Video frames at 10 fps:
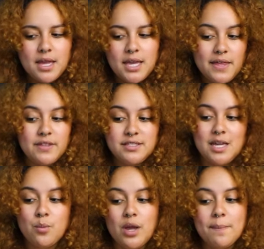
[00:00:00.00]
in the
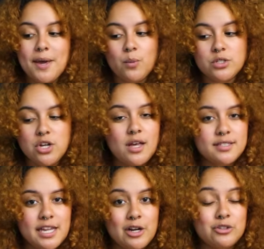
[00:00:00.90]
same way Ben Wishaw's
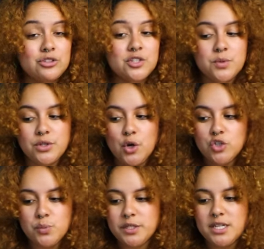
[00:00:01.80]
character does with
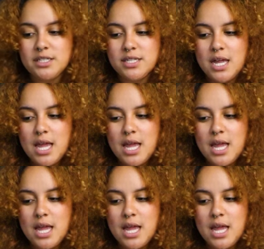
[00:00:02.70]
nosebleeds.